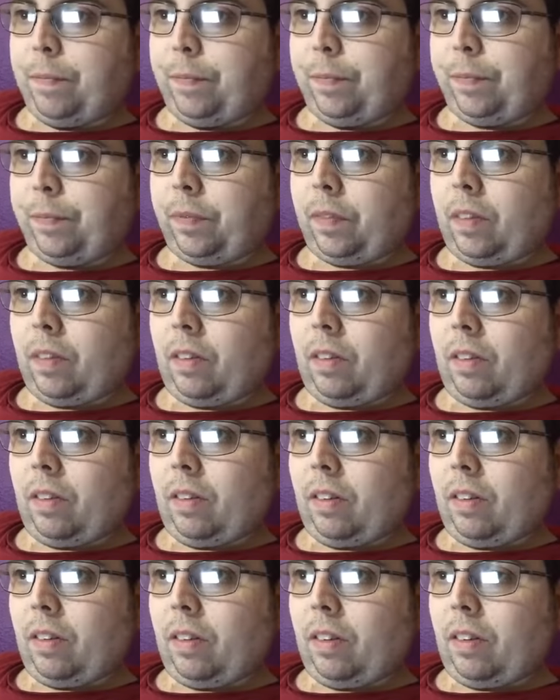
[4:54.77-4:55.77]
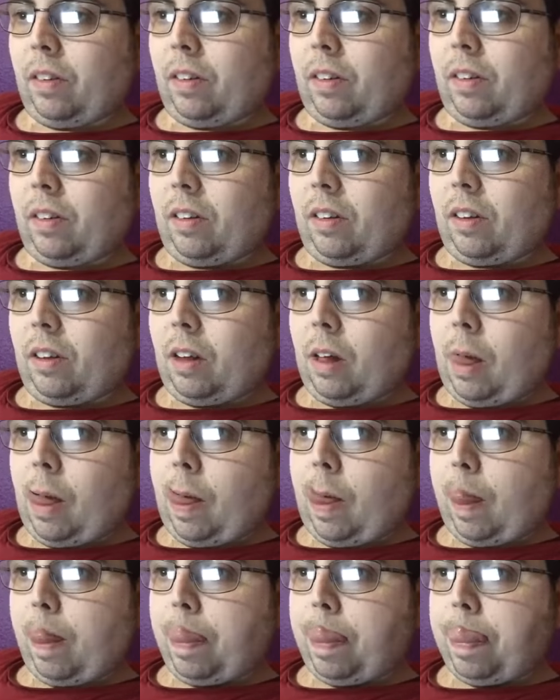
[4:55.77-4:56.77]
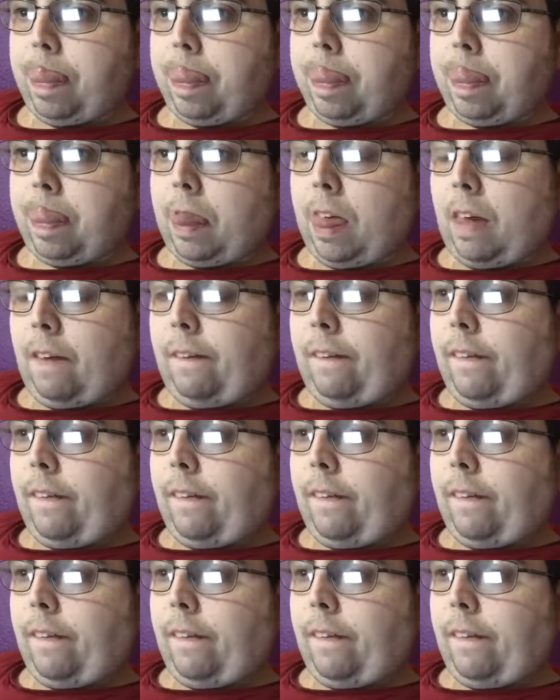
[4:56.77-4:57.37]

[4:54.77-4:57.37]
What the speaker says: [no speech]